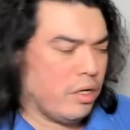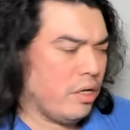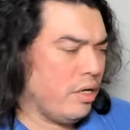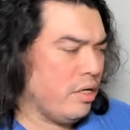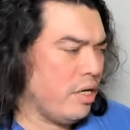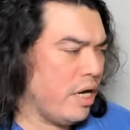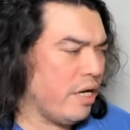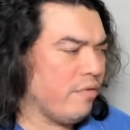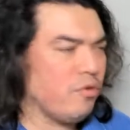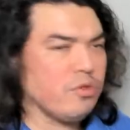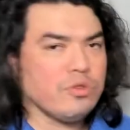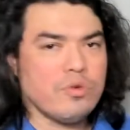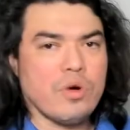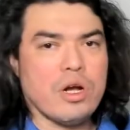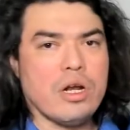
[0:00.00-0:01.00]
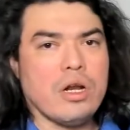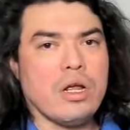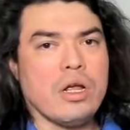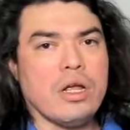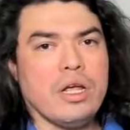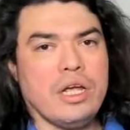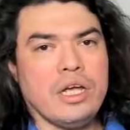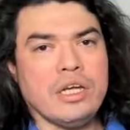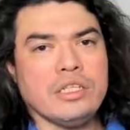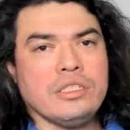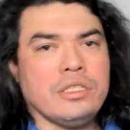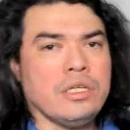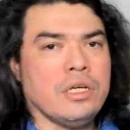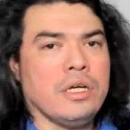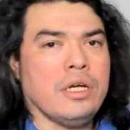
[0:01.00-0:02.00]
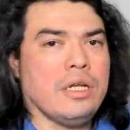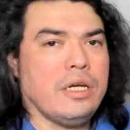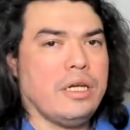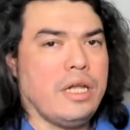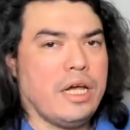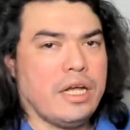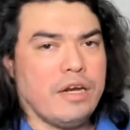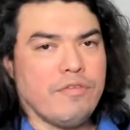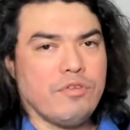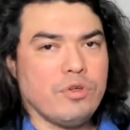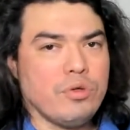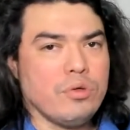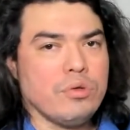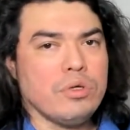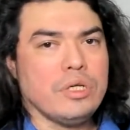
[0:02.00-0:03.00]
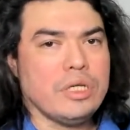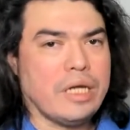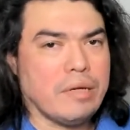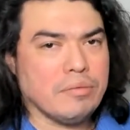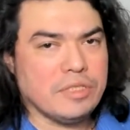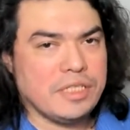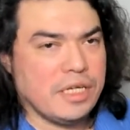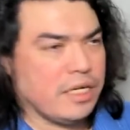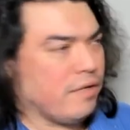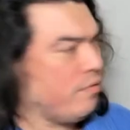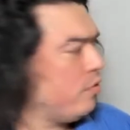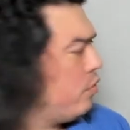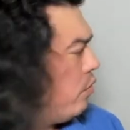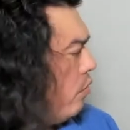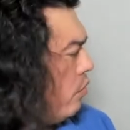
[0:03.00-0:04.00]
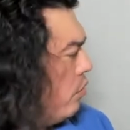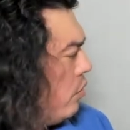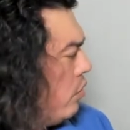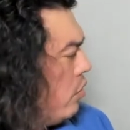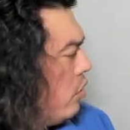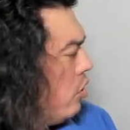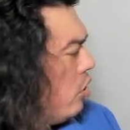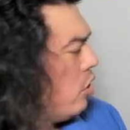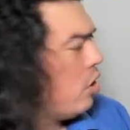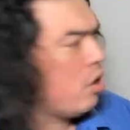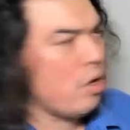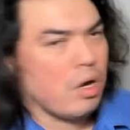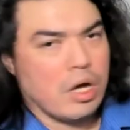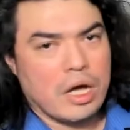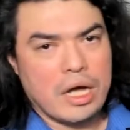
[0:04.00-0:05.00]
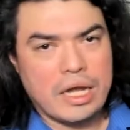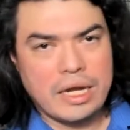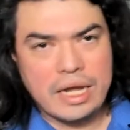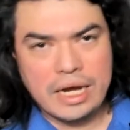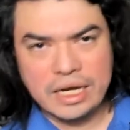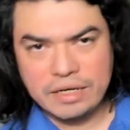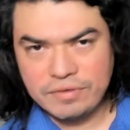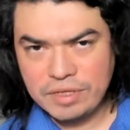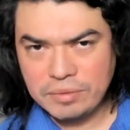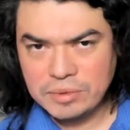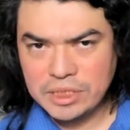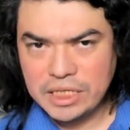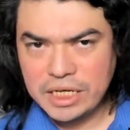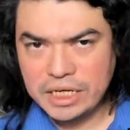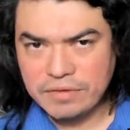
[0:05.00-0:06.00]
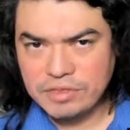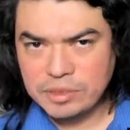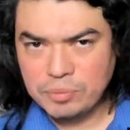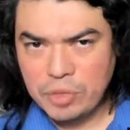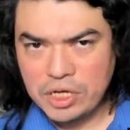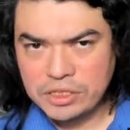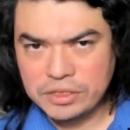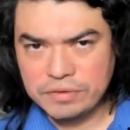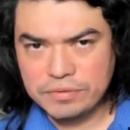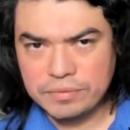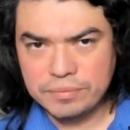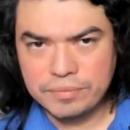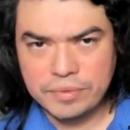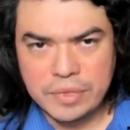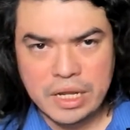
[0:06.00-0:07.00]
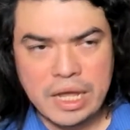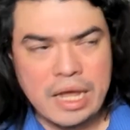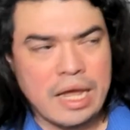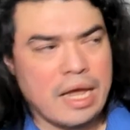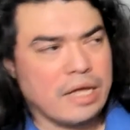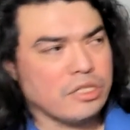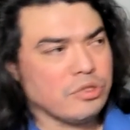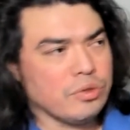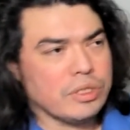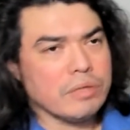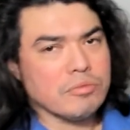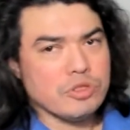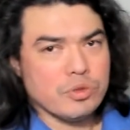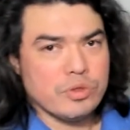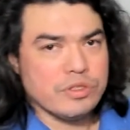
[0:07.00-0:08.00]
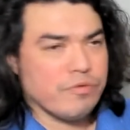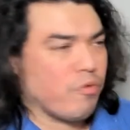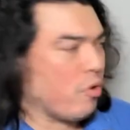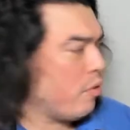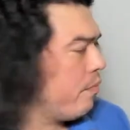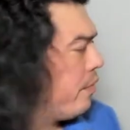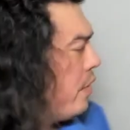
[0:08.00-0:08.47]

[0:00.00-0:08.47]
Negative 2 squared is negative 2 times negative 2. A negative times a negative is a positive. 2 times 2 is 4.